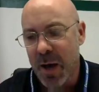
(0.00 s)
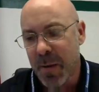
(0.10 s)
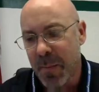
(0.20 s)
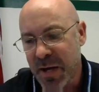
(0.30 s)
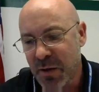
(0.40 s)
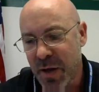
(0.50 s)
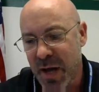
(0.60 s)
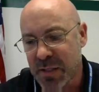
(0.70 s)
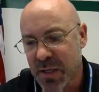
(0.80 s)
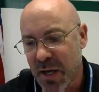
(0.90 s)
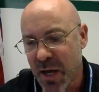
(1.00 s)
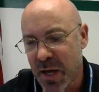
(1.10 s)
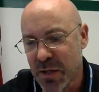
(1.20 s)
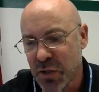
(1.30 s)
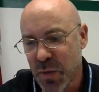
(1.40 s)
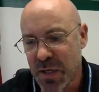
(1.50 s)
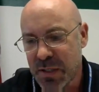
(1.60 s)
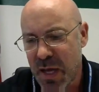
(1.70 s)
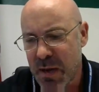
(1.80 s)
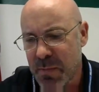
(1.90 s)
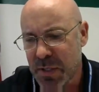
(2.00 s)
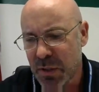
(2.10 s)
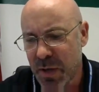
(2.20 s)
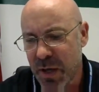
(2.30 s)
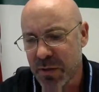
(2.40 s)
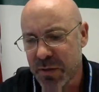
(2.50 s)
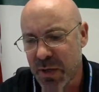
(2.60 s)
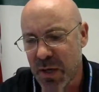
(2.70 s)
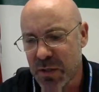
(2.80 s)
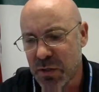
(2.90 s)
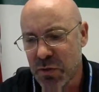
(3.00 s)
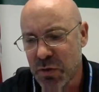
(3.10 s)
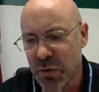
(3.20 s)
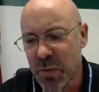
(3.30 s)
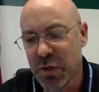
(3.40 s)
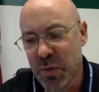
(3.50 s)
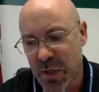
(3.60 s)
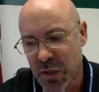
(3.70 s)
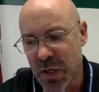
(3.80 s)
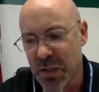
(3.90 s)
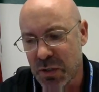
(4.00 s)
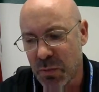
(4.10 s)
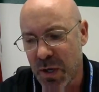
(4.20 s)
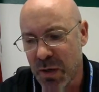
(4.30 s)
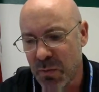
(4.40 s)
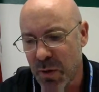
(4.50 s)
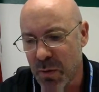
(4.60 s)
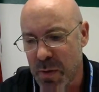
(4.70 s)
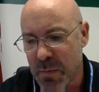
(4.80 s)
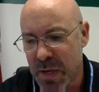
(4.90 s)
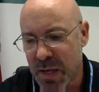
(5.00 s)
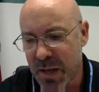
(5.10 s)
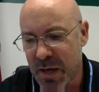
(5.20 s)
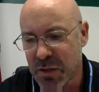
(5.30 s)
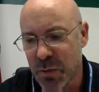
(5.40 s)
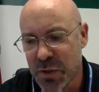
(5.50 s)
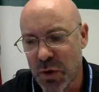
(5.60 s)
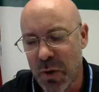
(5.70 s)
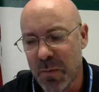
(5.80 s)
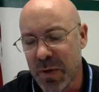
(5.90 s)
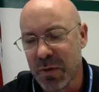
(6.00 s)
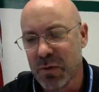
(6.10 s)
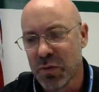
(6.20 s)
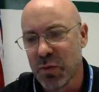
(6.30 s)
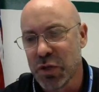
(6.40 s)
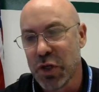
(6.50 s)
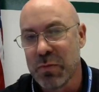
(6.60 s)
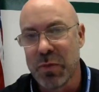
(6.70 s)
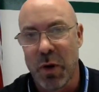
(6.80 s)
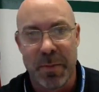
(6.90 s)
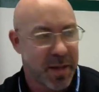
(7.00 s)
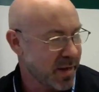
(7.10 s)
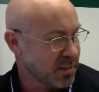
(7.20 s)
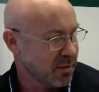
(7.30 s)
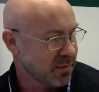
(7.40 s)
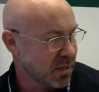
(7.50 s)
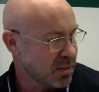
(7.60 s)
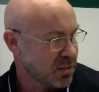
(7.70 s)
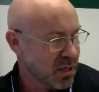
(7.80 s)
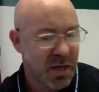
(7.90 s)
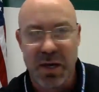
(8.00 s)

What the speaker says: Michael asks, stress and mental health due to restrictions. When will we be allowed to resume normal activities?